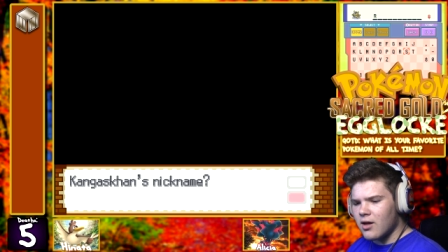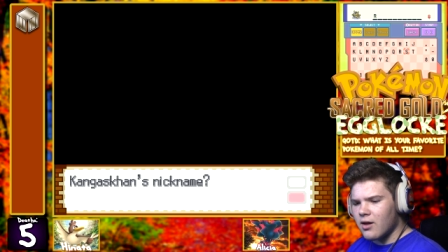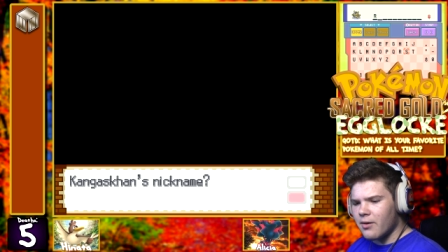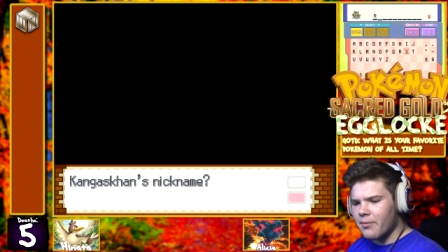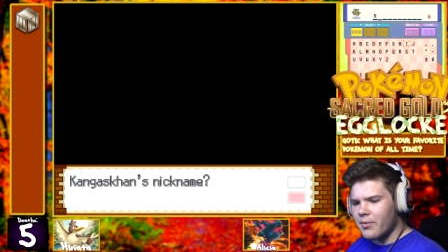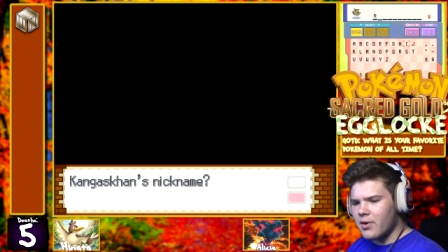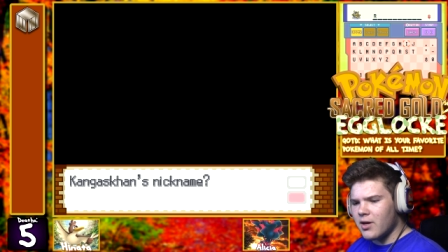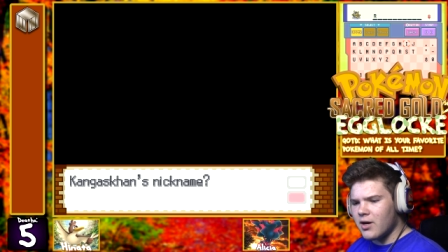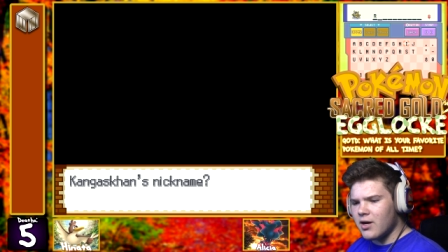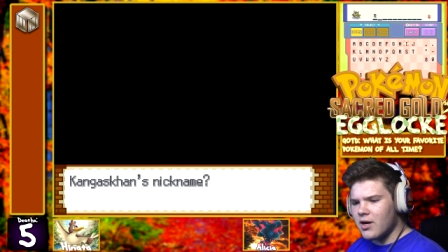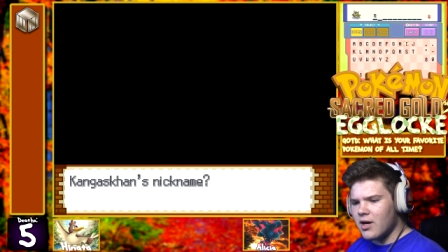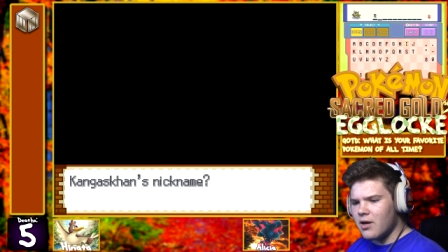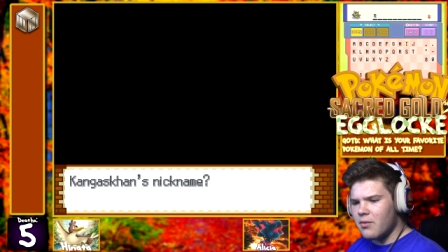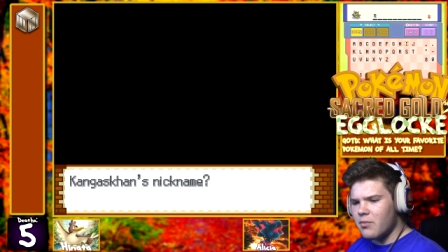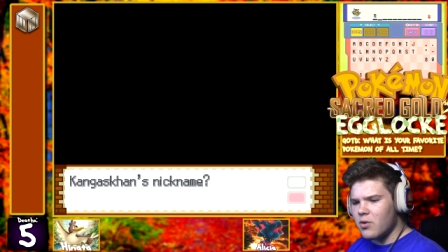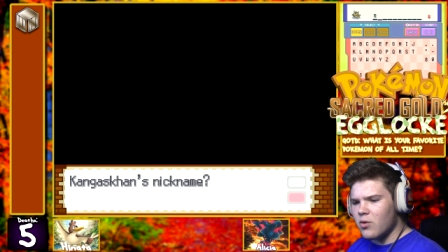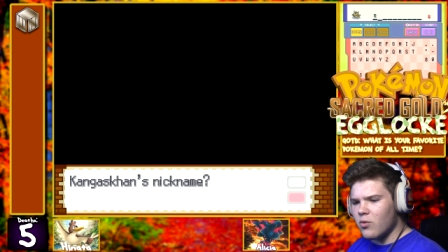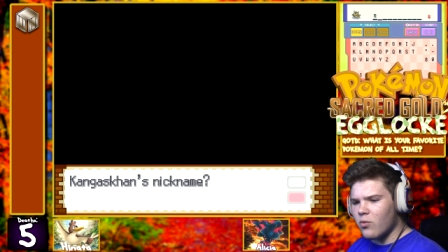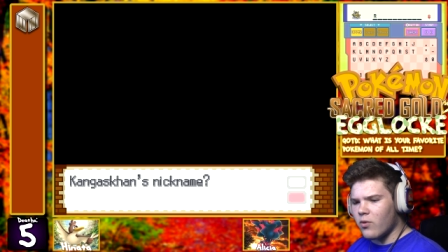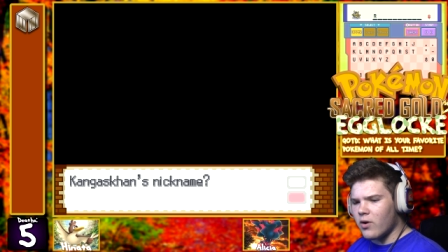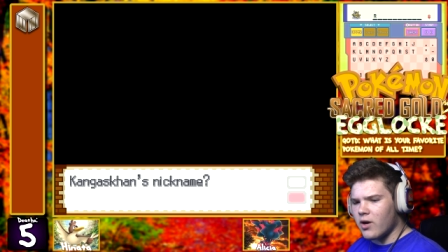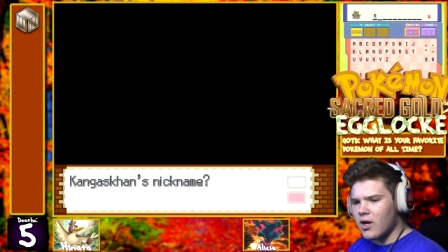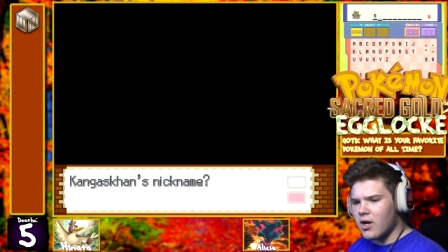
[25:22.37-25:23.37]
I'm gonna name
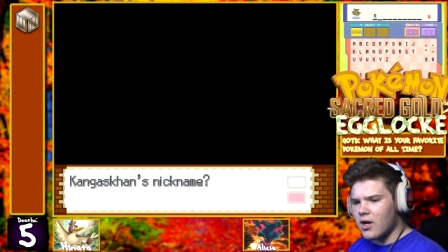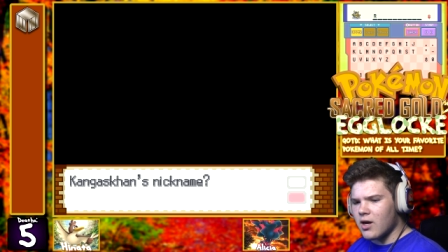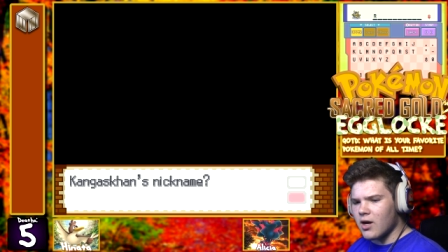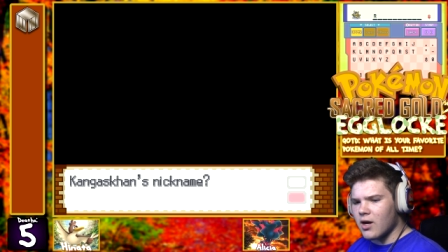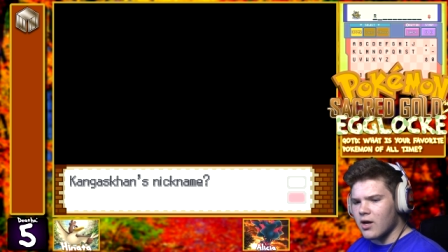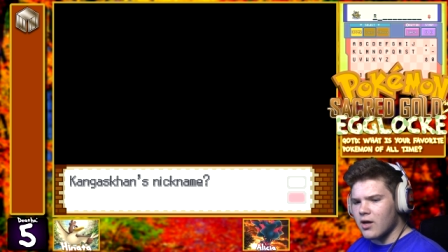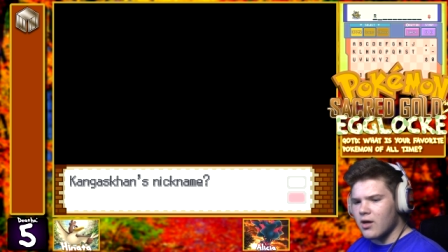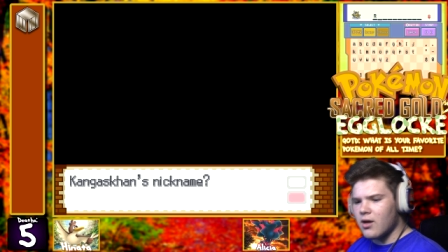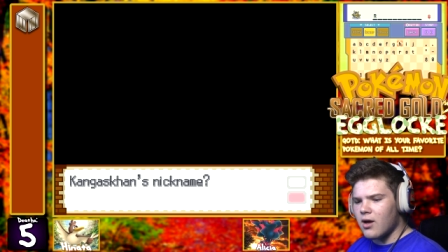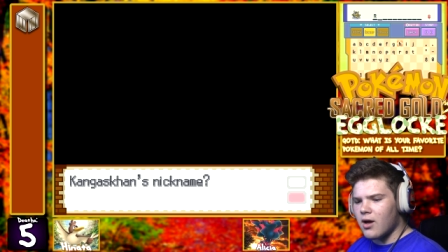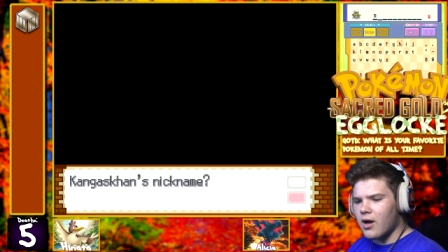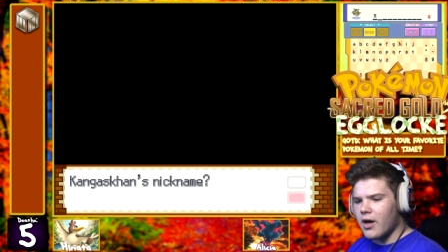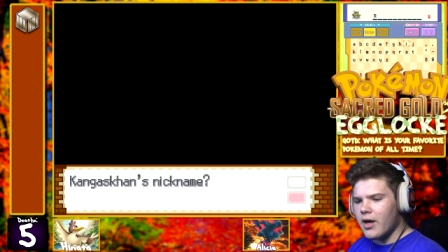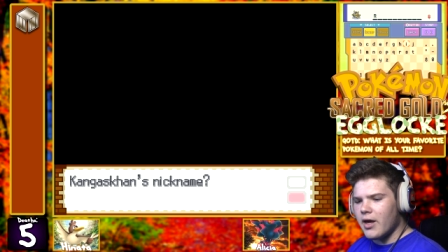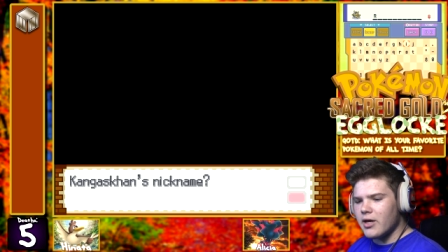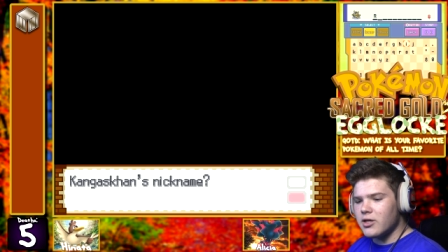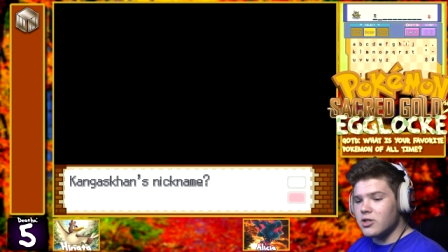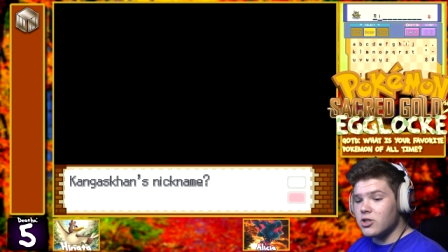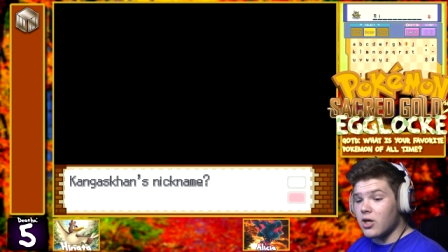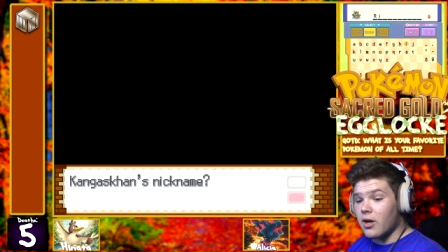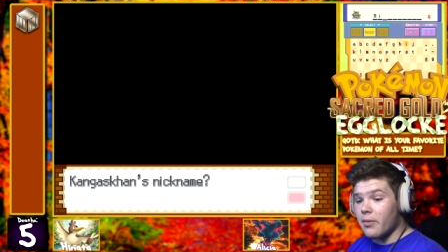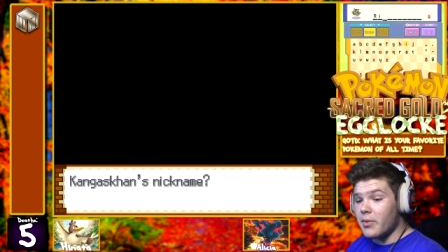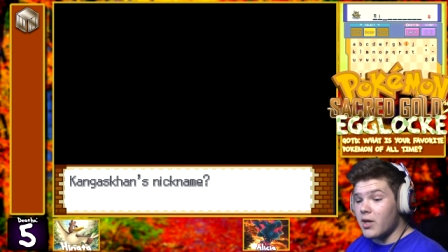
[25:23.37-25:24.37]
you Rinka. I
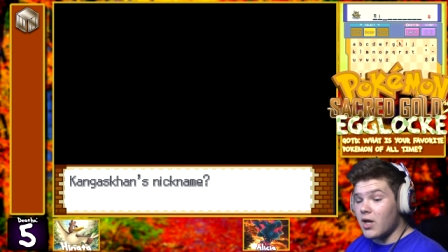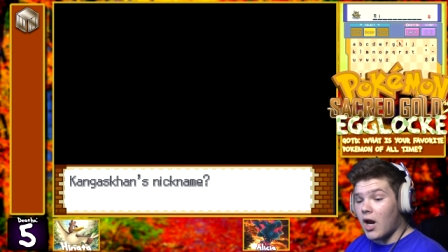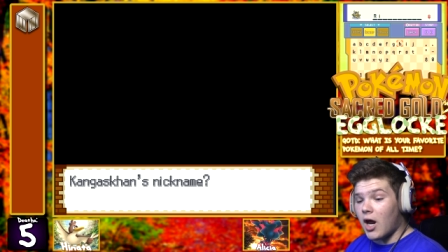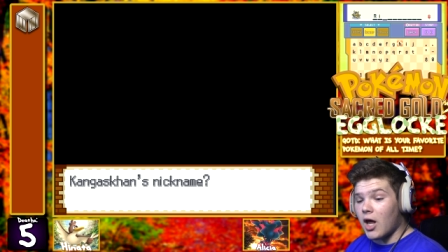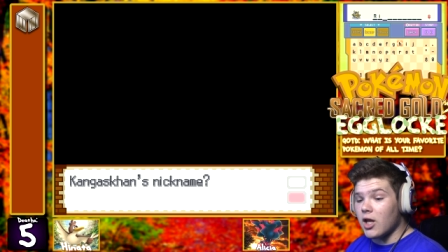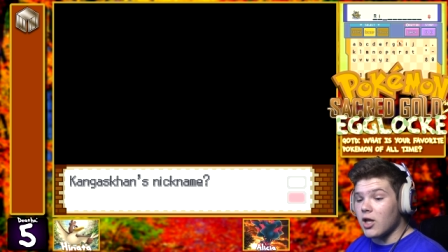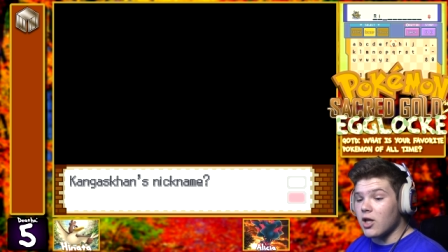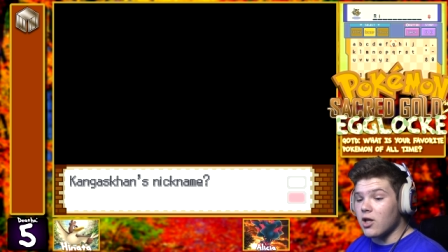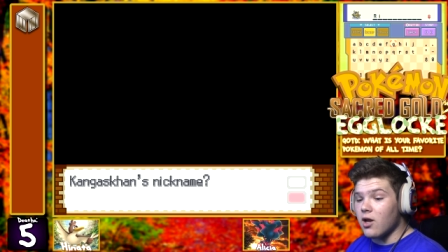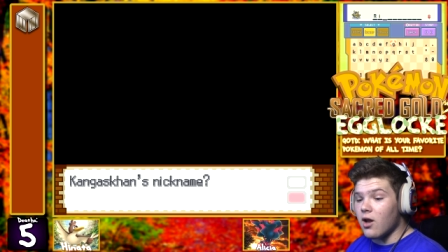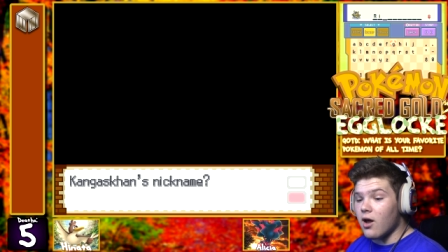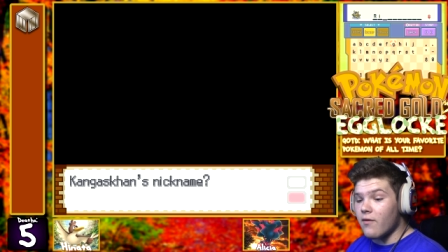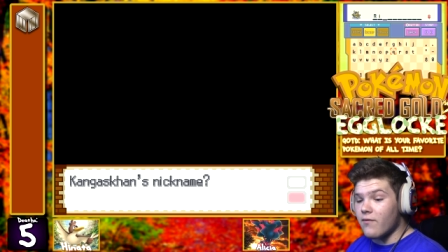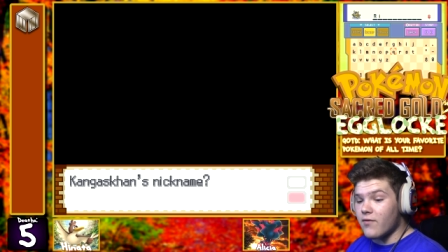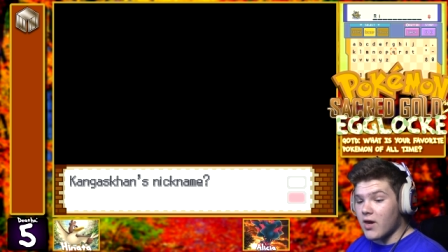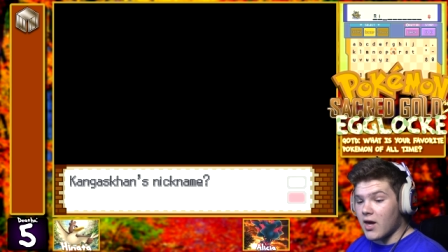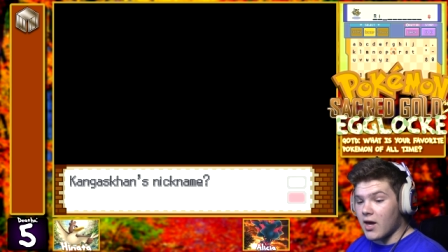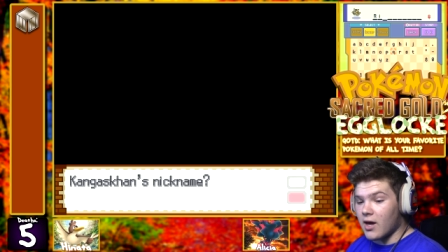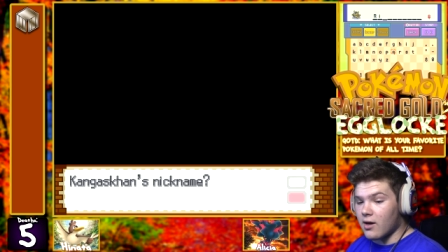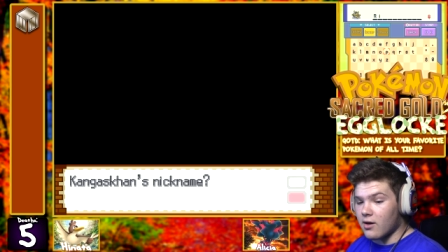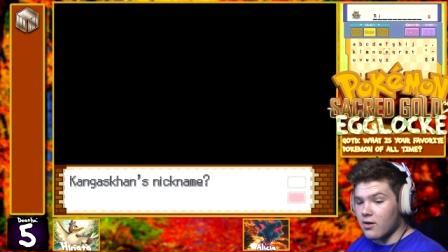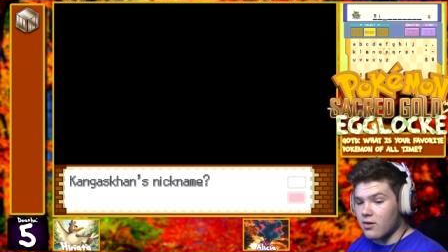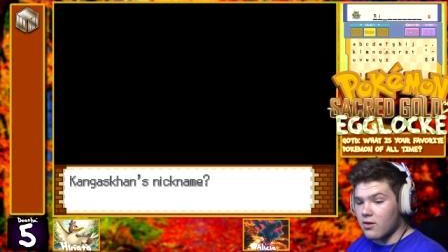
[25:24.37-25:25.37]
actually, I mean, I love
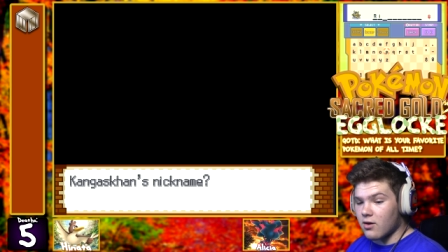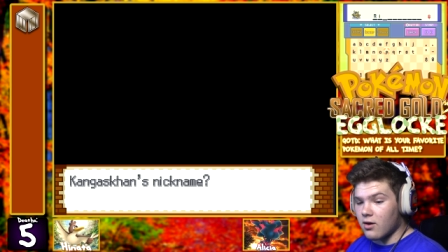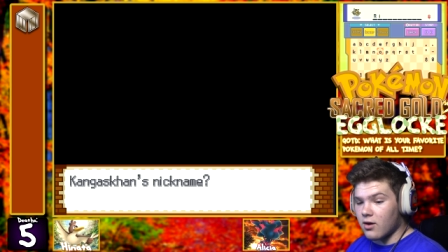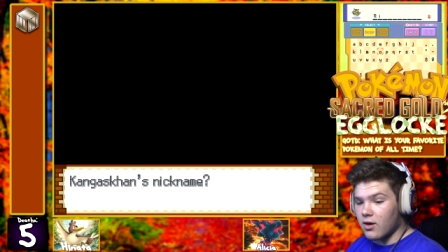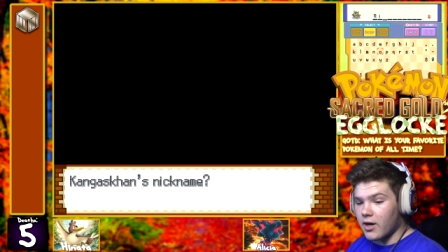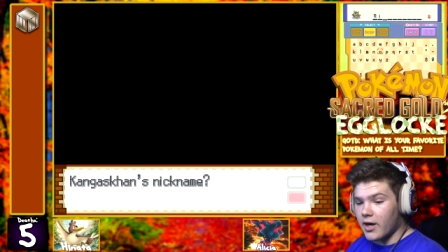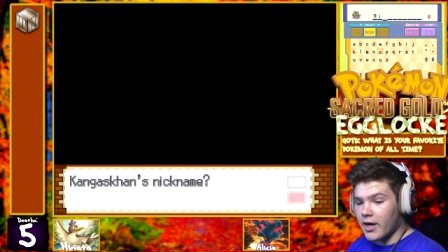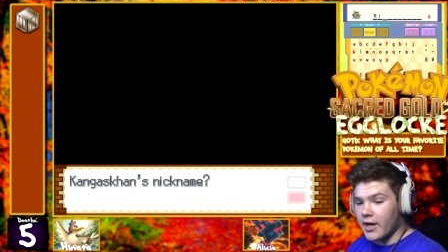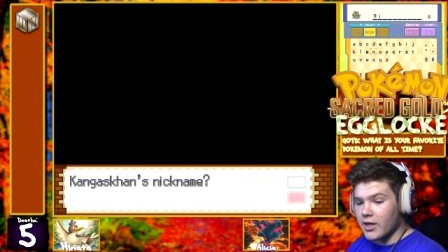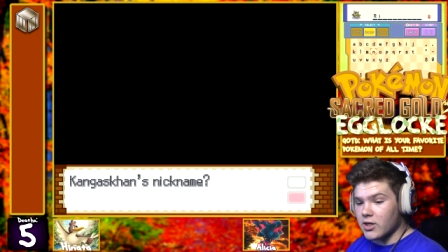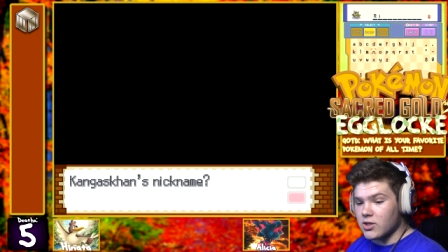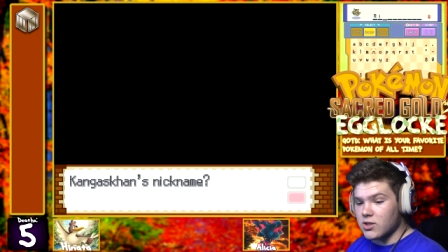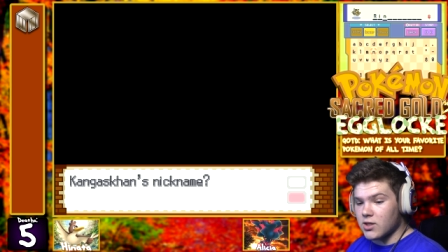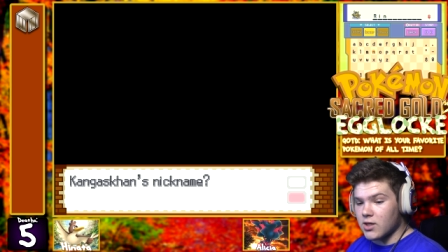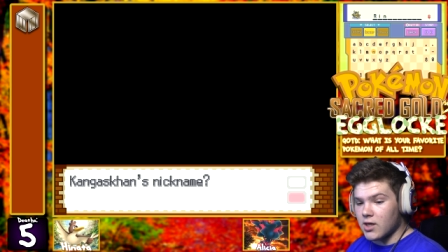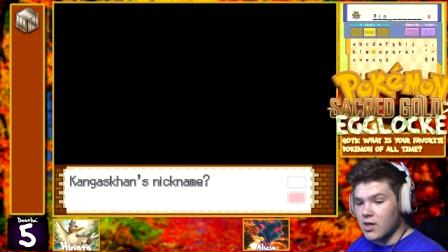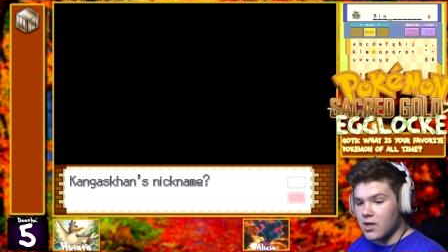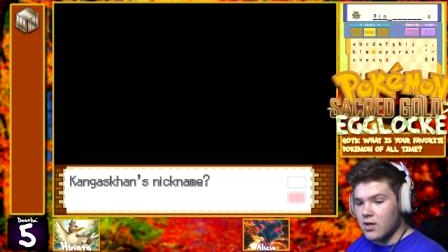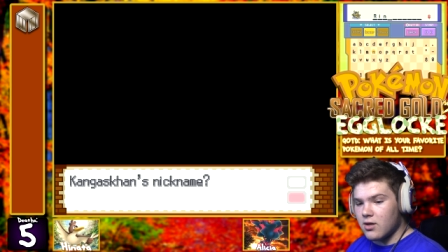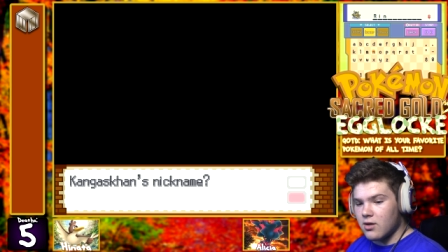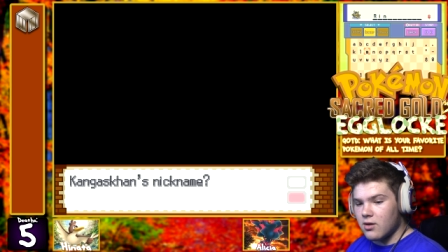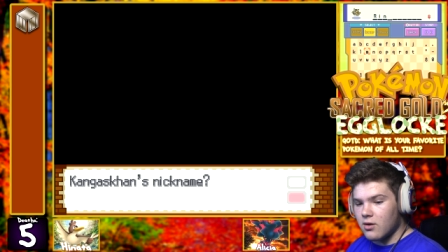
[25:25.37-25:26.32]
Kangaskhan, actually.